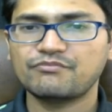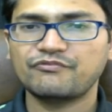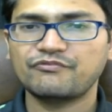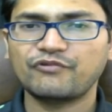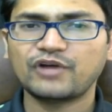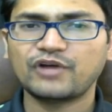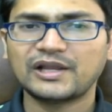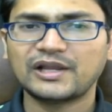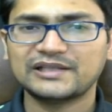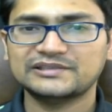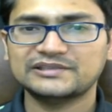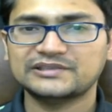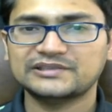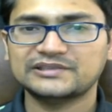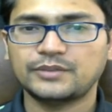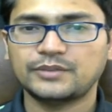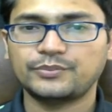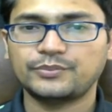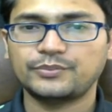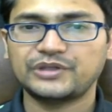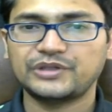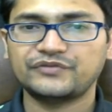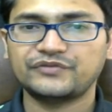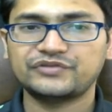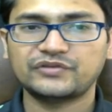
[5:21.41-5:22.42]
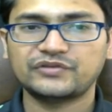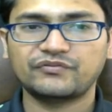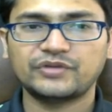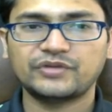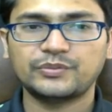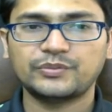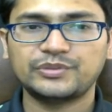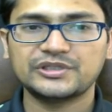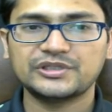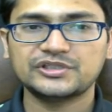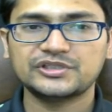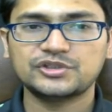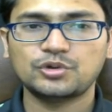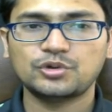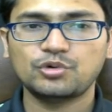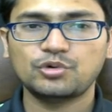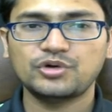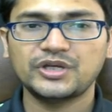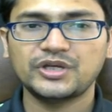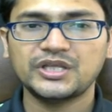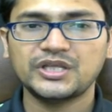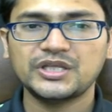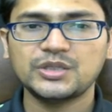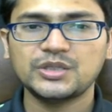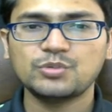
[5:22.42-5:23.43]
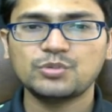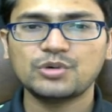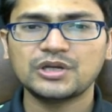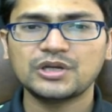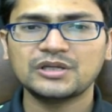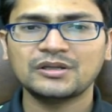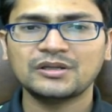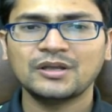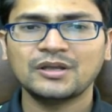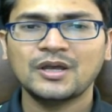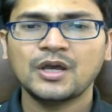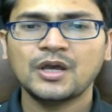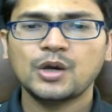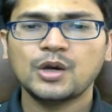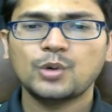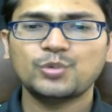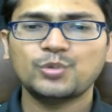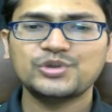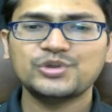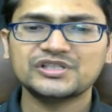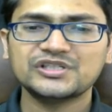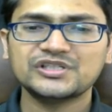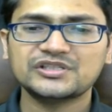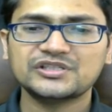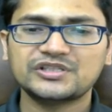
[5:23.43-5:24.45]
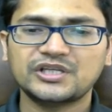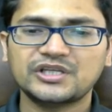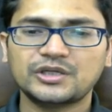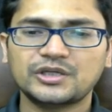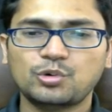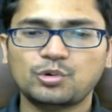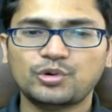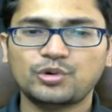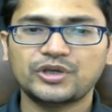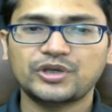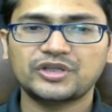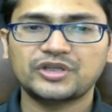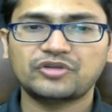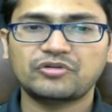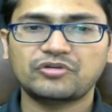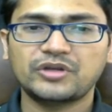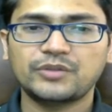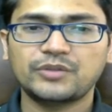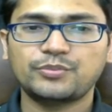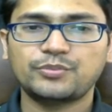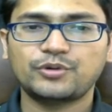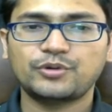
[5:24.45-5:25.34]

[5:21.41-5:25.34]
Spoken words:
for example, if someone plays rook de1, we just take rook a3,